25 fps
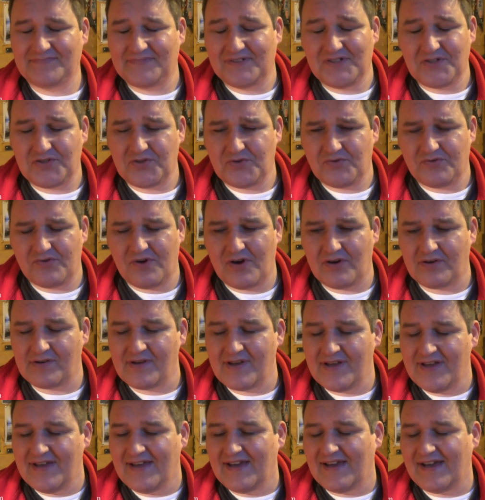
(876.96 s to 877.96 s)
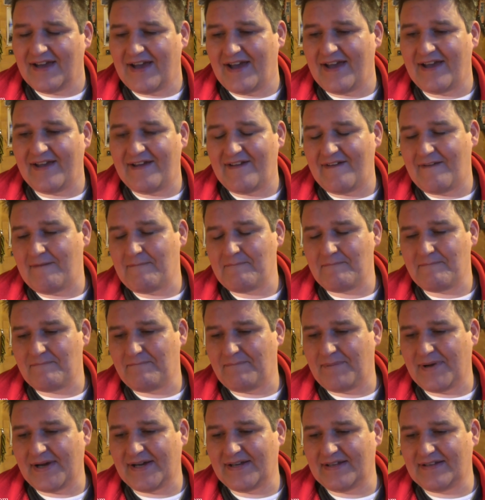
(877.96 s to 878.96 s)
So wrong.
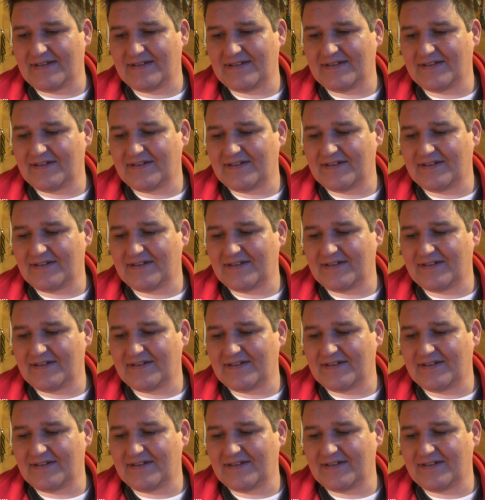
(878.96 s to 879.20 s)
But,